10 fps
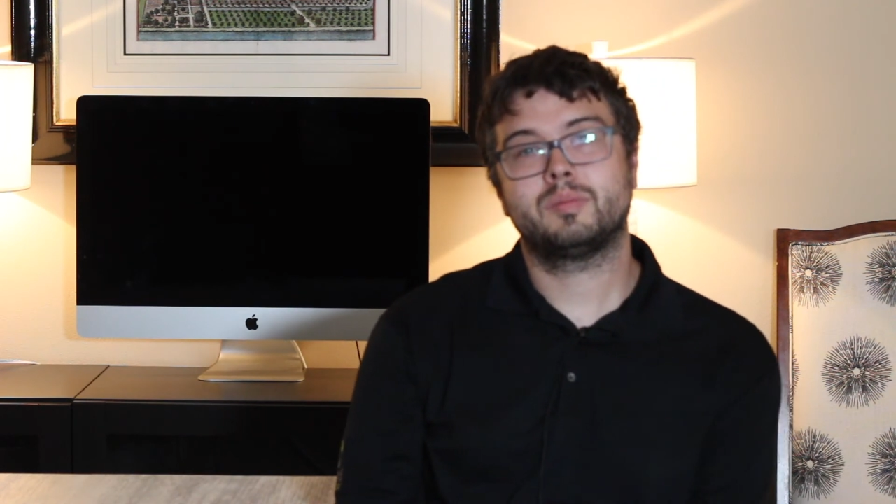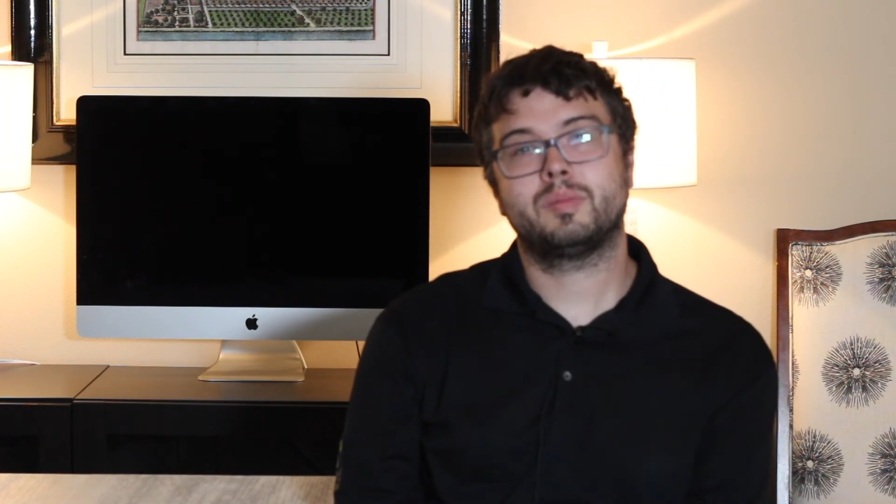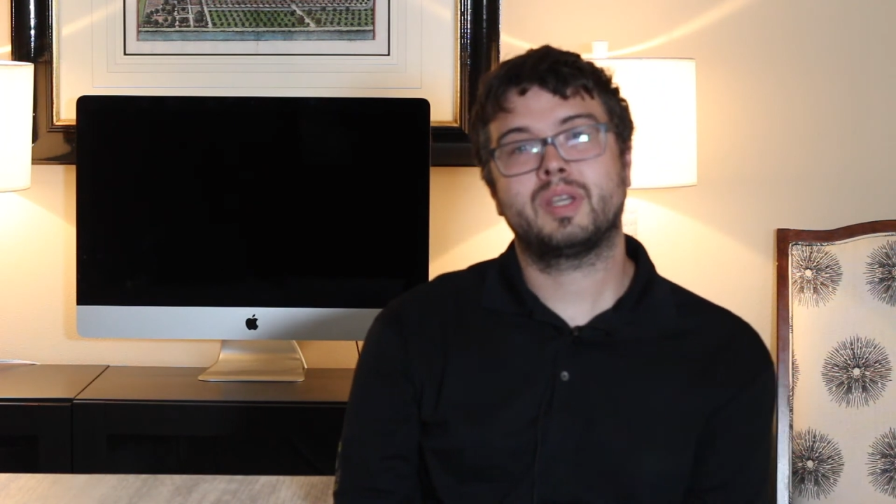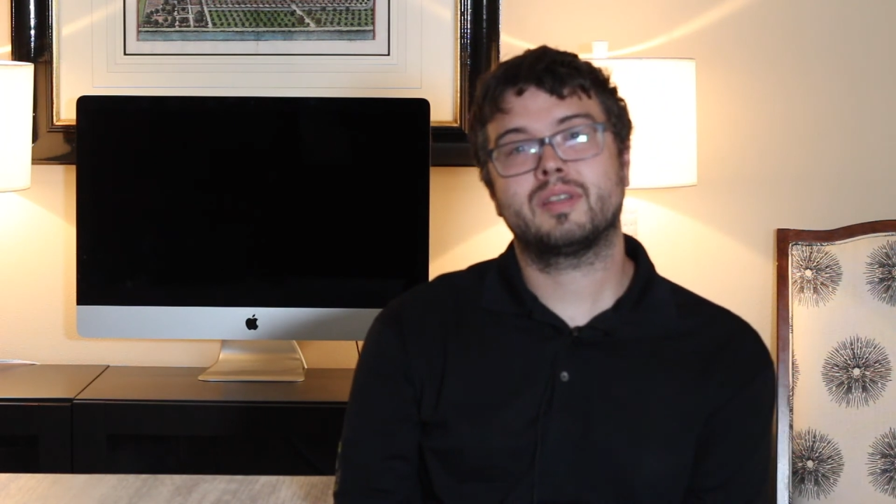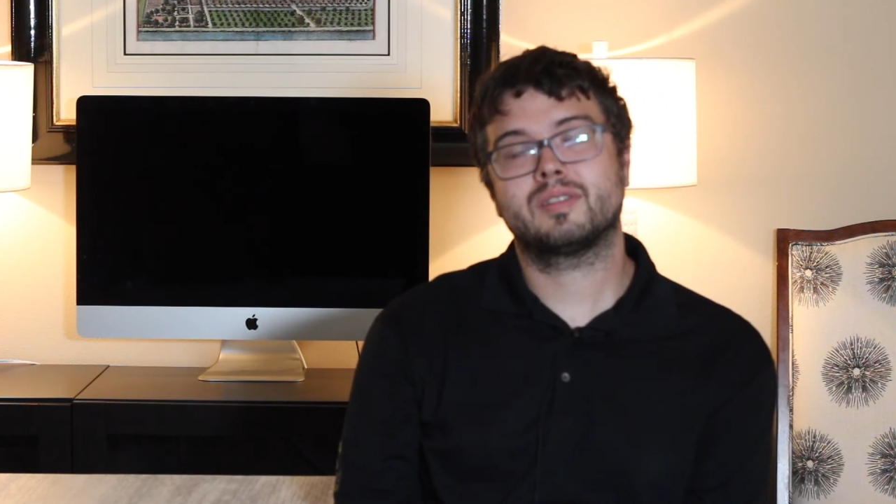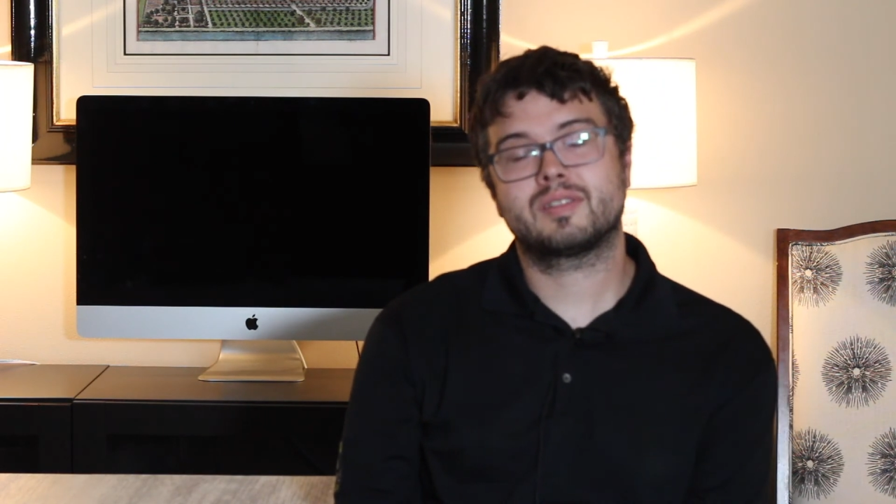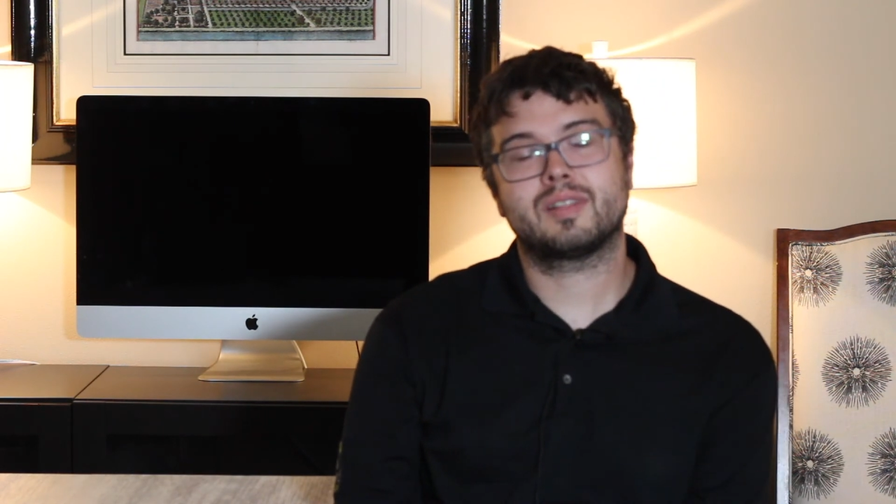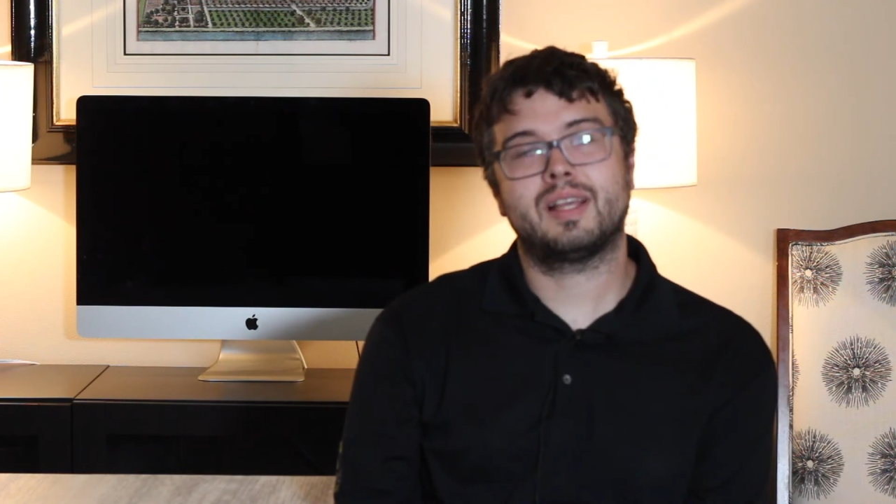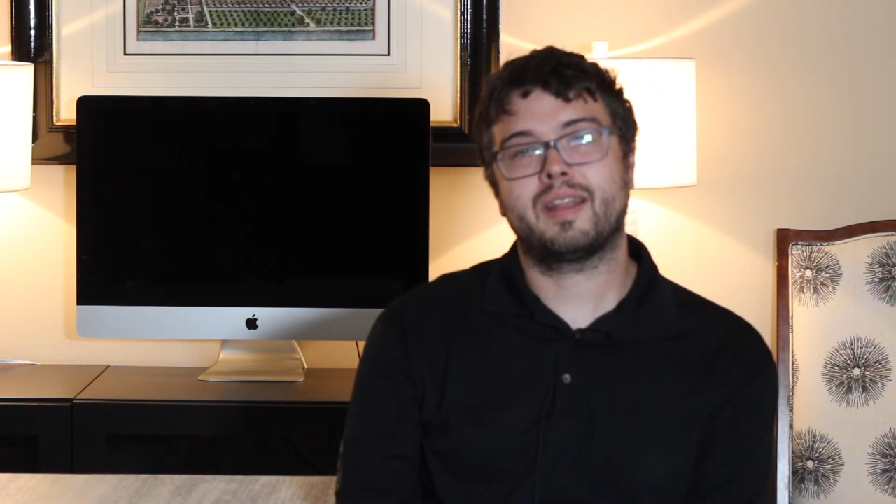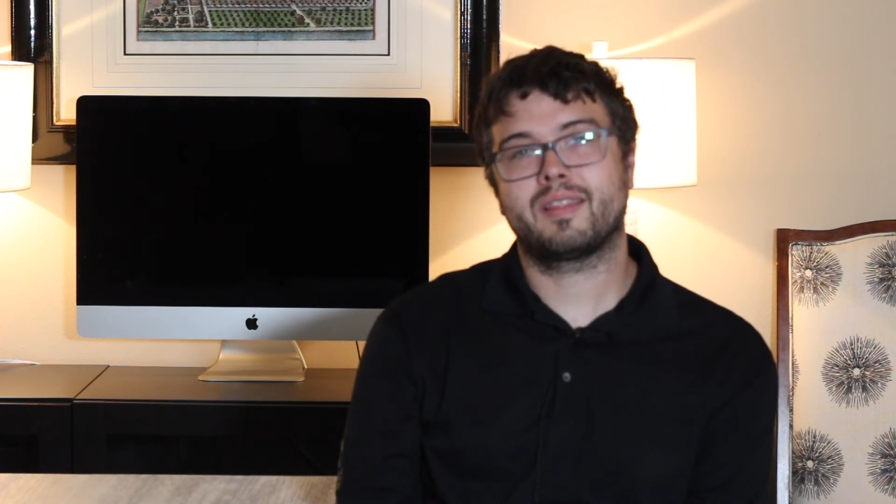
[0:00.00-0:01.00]
because it's
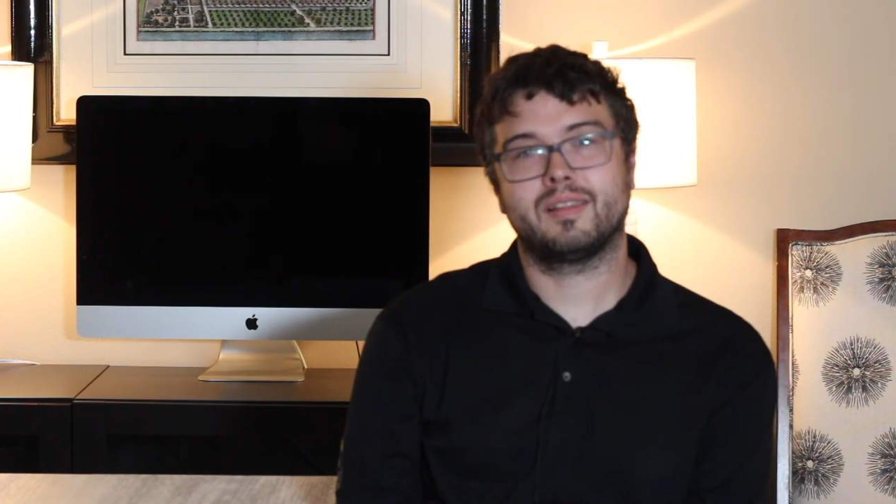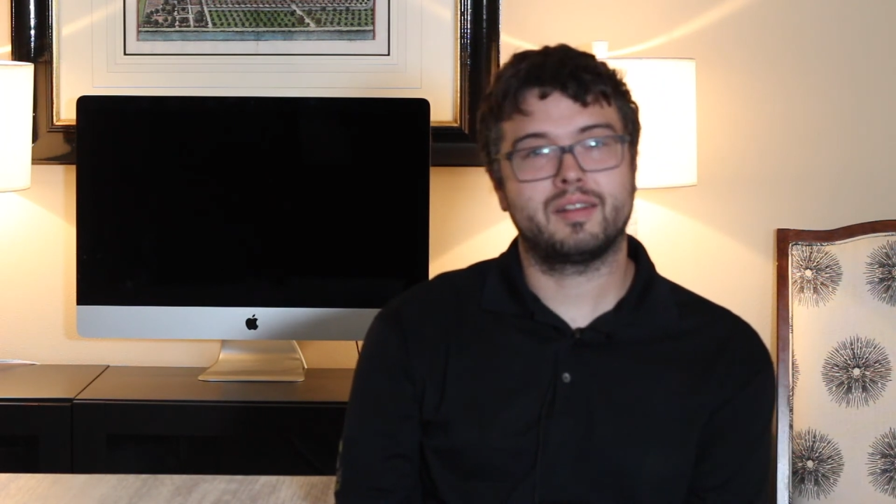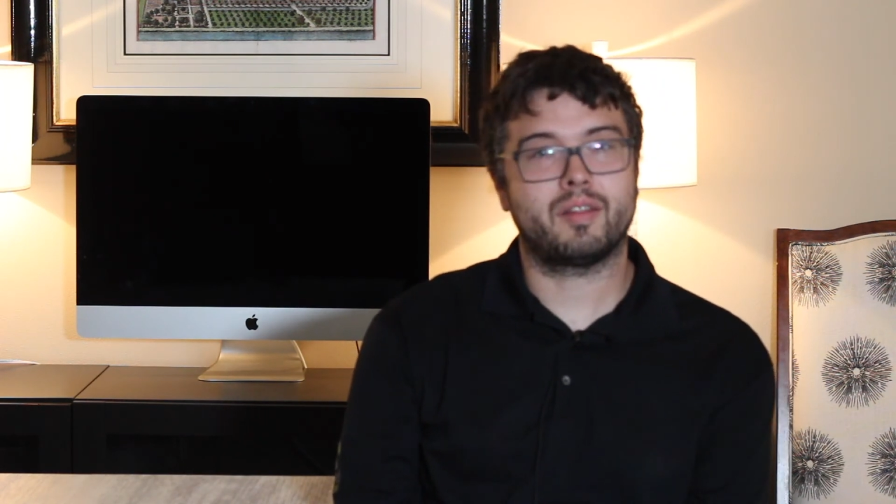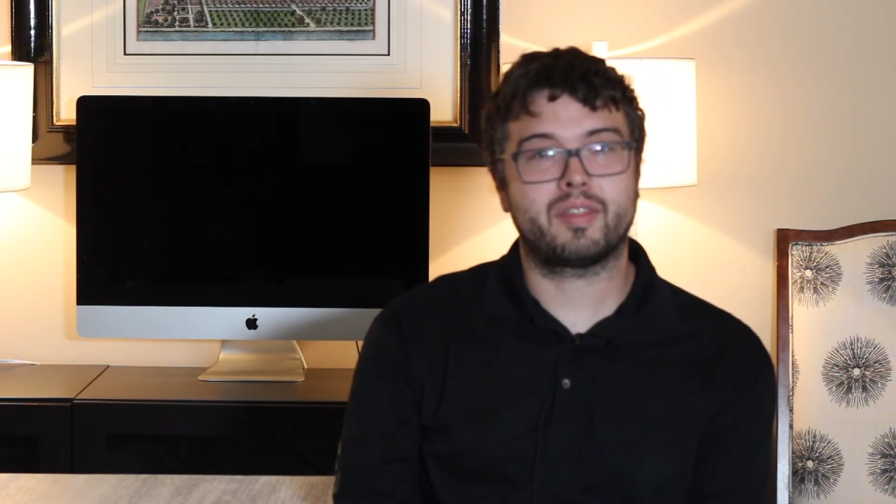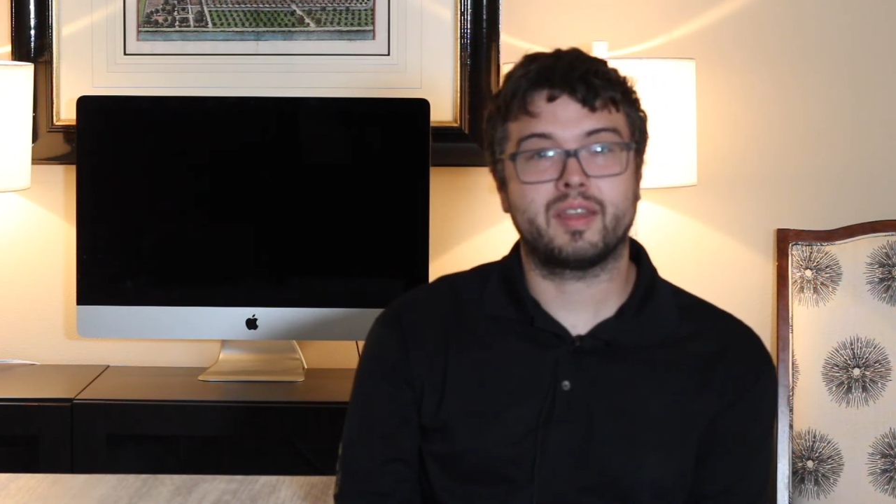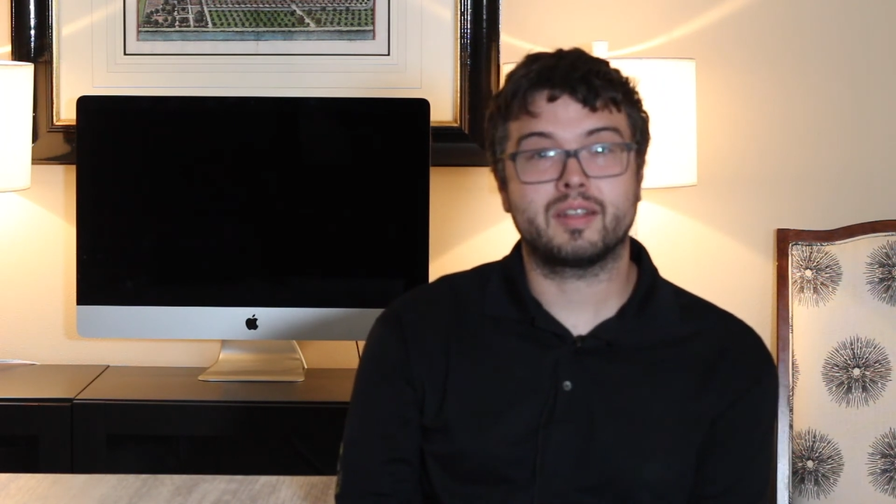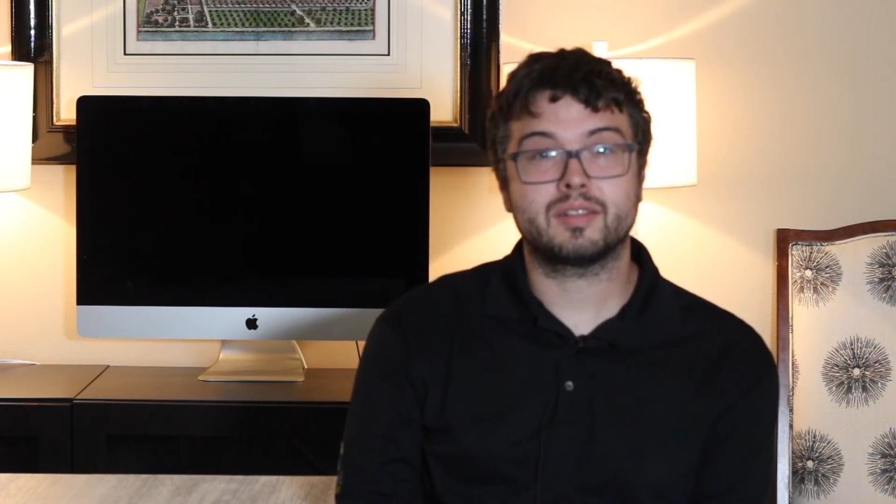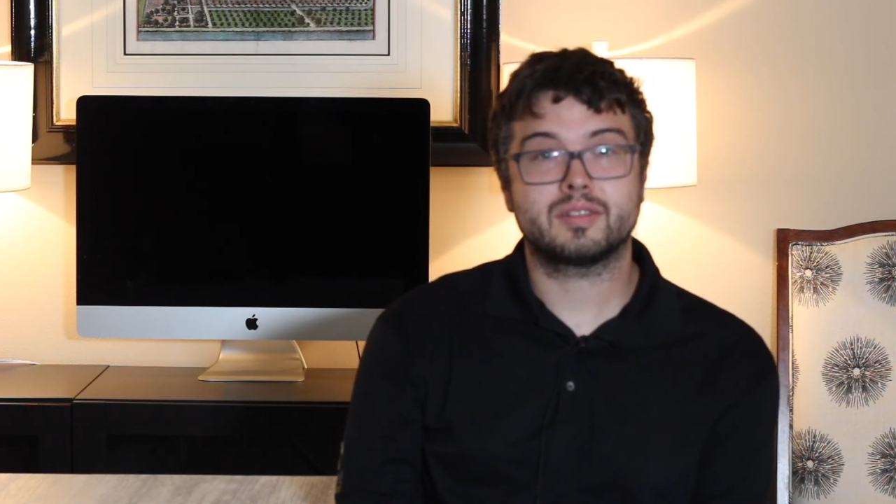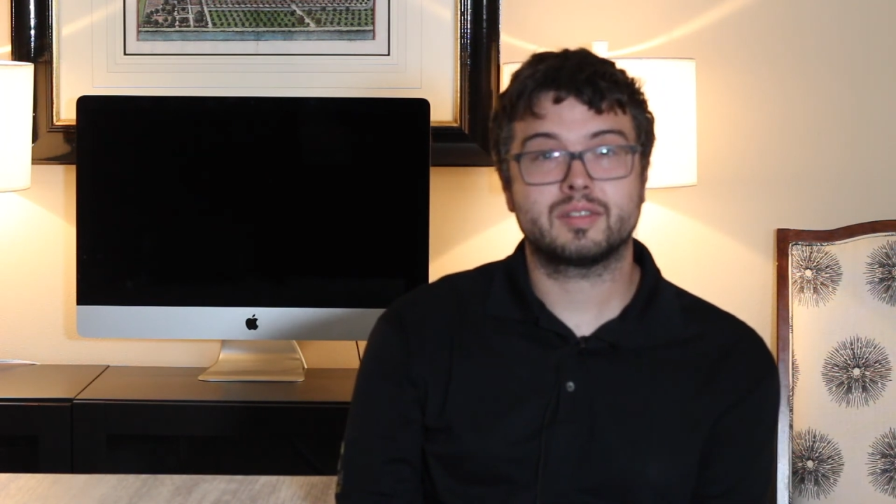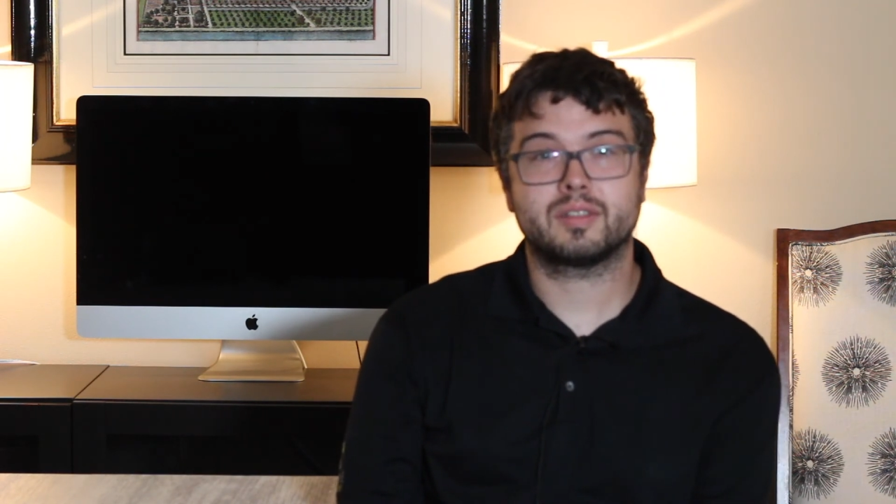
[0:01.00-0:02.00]
a lot of the little
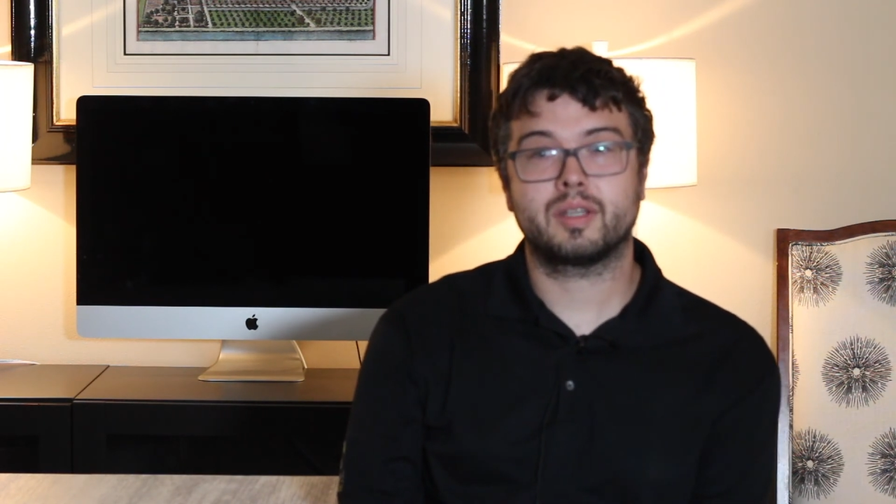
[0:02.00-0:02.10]
things.